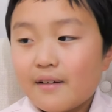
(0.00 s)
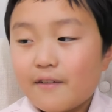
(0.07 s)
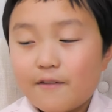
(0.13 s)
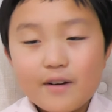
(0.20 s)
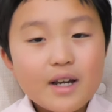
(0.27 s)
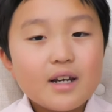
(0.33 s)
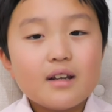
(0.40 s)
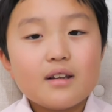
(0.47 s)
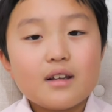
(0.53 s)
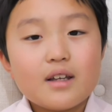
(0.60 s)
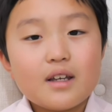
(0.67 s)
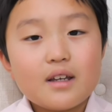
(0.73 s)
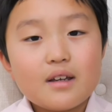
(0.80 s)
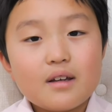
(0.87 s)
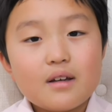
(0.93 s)

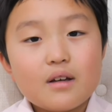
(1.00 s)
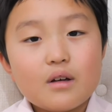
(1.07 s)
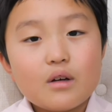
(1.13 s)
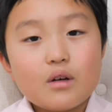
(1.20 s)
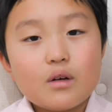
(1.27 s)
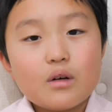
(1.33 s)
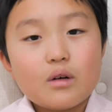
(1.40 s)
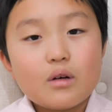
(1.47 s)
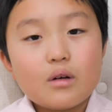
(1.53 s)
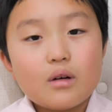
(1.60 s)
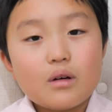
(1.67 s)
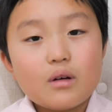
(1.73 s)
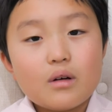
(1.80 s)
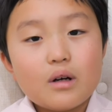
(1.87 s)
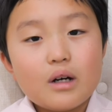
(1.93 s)
Finally,
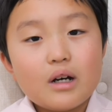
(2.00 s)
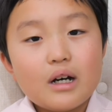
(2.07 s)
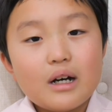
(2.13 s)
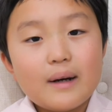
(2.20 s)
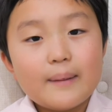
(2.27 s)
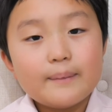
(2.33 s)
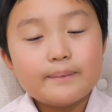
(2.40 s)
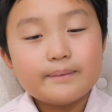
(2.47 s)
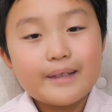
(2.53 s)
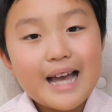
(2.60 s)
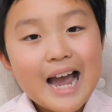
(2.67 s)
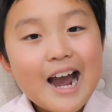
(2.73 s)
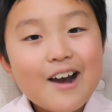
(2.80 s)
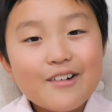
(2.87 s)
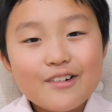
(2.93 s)
um,
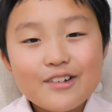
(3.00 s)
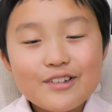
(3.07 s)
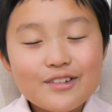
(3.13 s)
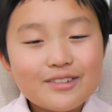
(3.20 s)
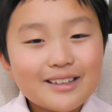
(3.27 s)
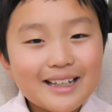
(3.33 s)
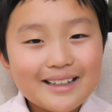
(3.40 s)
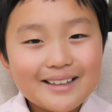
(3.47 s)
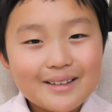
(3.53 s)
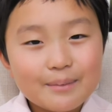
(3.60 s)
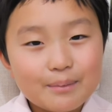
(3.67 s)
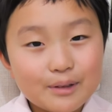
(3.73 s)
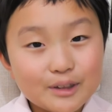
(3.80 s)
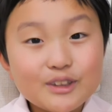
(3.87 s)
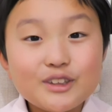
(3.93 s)
how do you like the
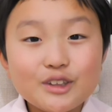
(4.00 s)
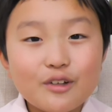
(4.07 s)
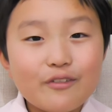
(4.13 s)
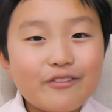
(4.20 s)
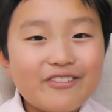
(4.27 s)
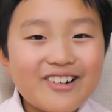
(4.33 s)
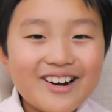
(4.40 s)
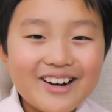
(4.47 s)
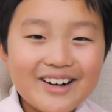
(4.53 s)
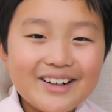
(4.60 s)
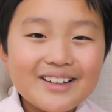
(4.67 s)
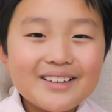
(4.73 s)
book so far?